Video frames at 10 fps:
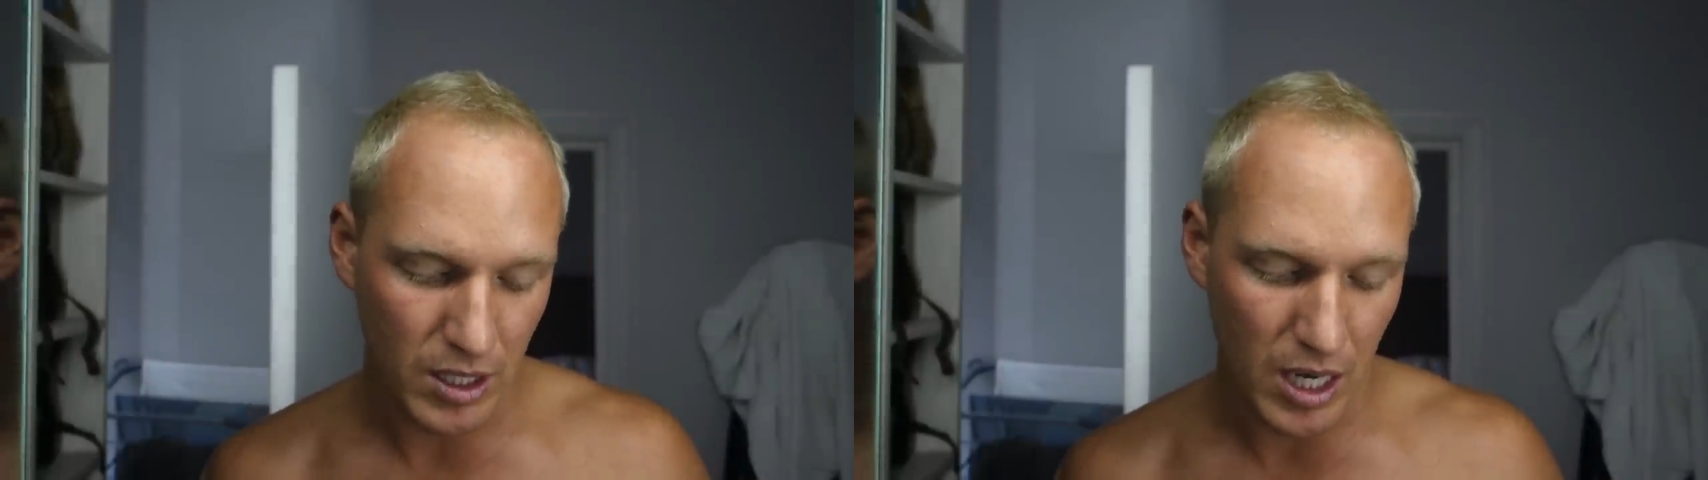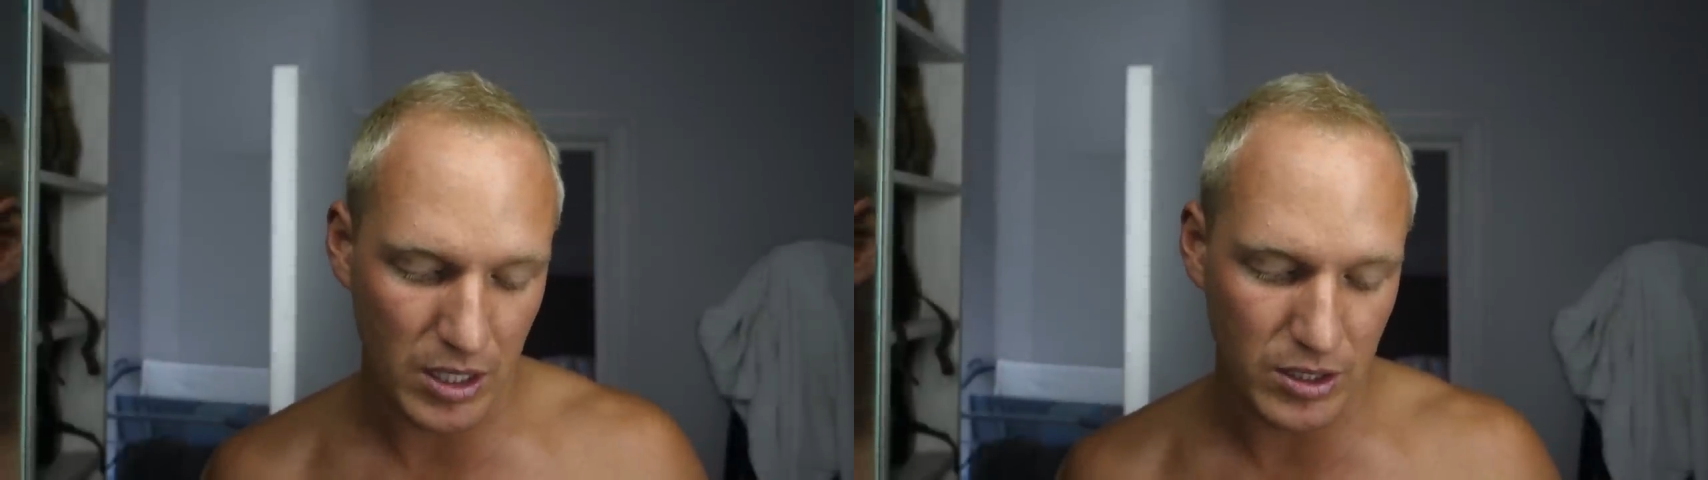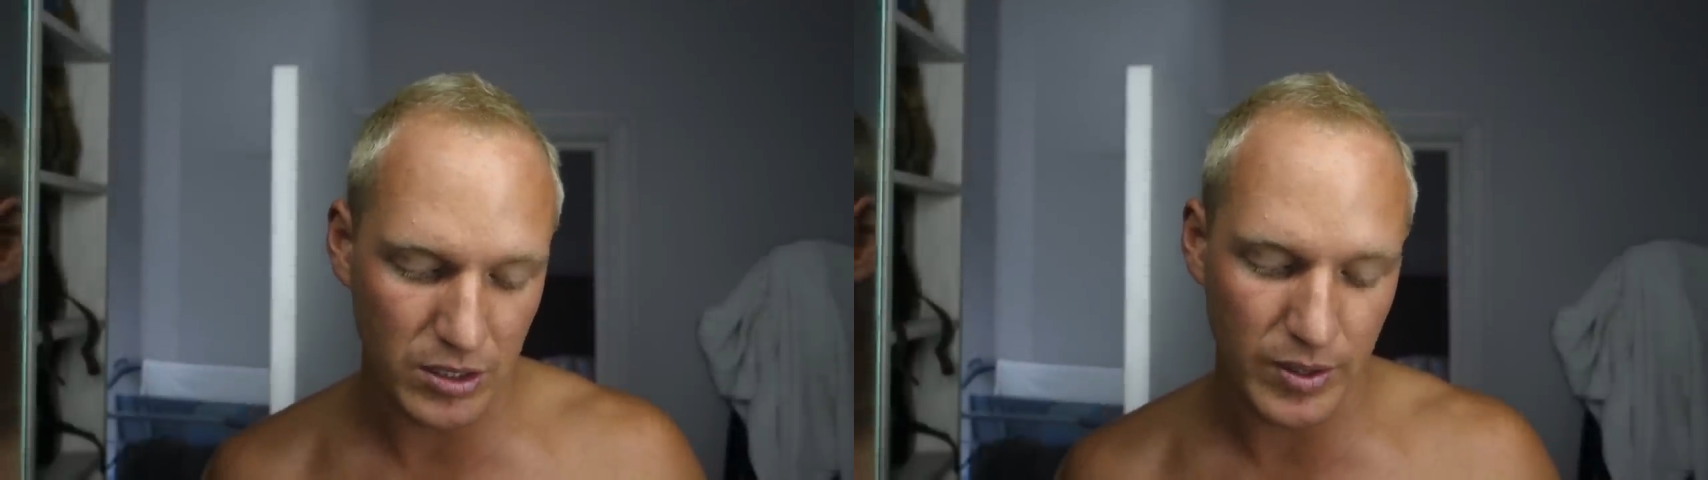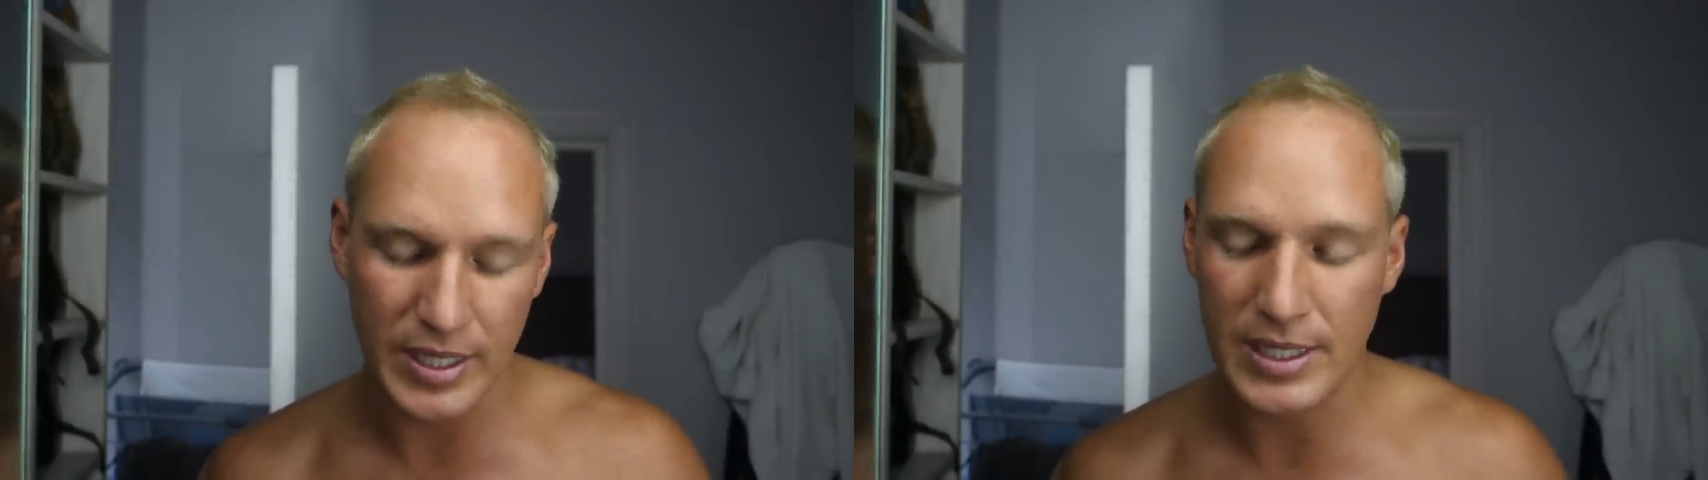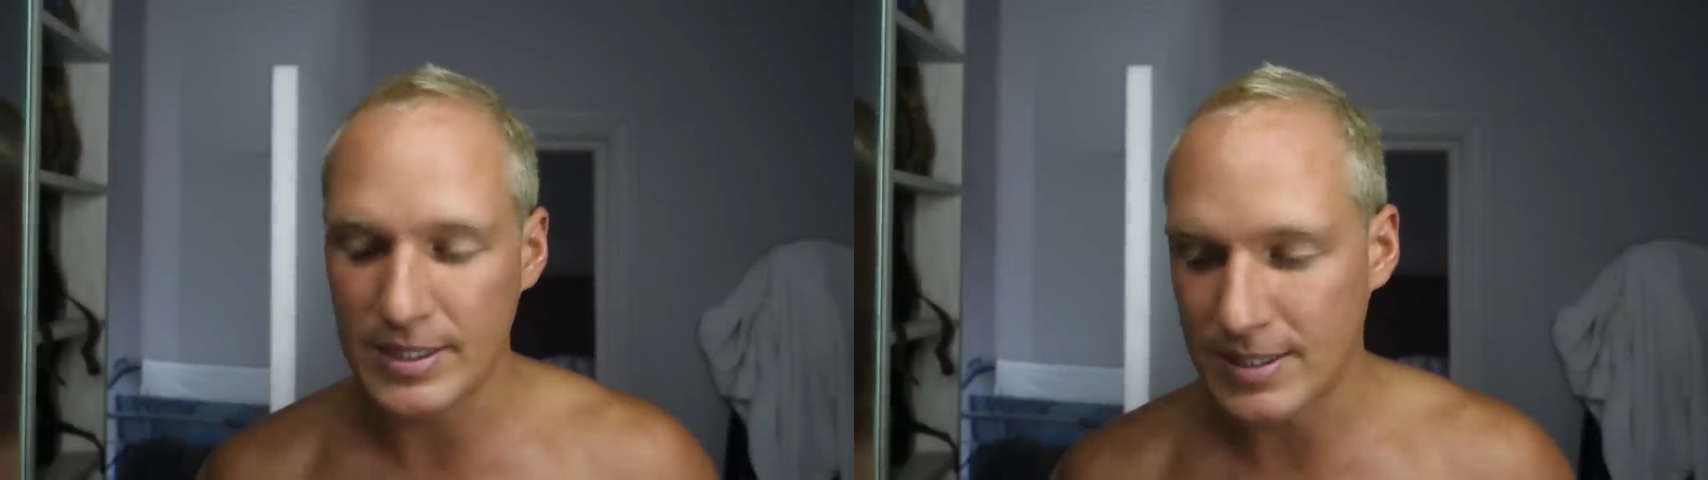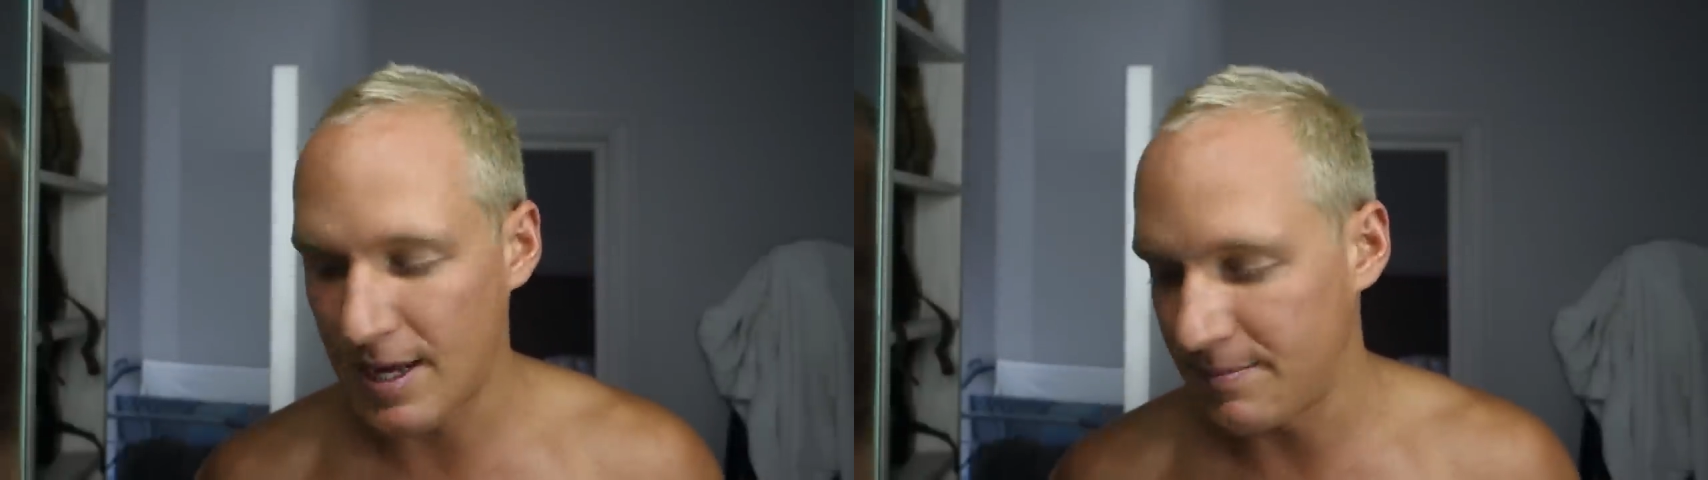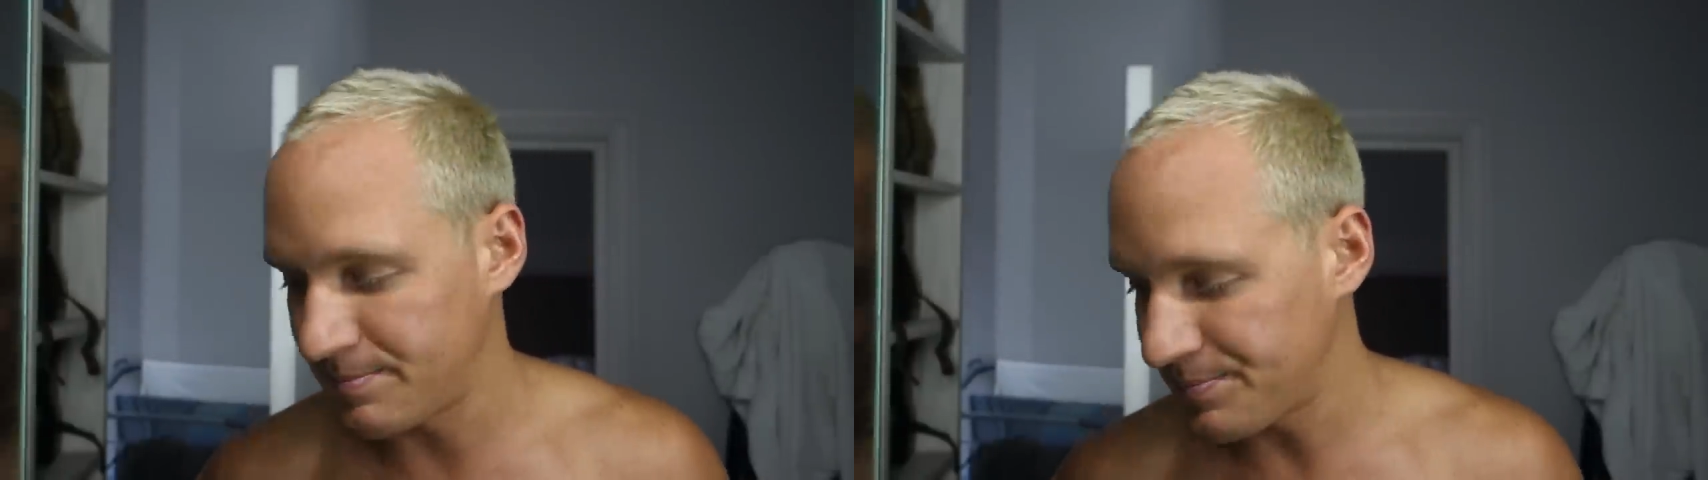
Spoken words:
kind of do is, I